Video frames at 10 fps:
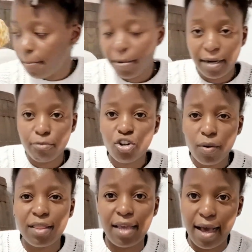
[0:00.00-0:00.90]
But I'm
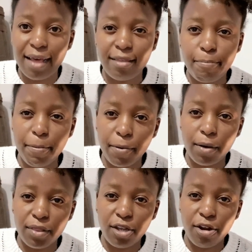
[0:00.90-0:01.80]
sure there are other people
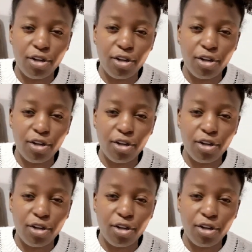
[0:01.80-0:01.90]
out there.